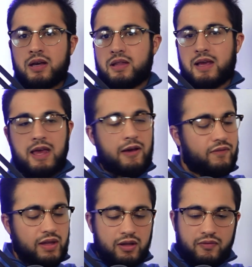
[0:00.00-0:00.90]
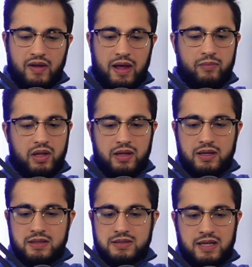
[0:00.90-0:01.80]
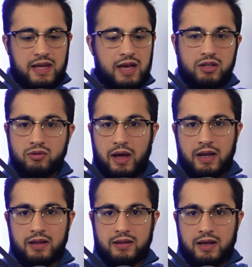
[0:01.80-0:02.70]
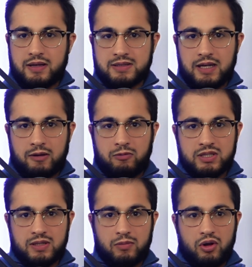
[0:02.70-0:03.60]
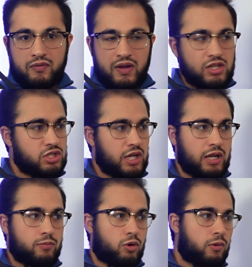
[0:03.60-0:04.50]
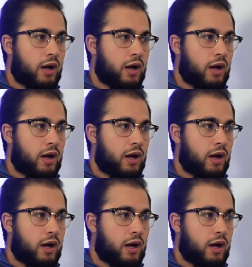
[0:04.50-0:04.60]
They can't feed their families. They can't do anything. It's like, what's the motivation anymore? Why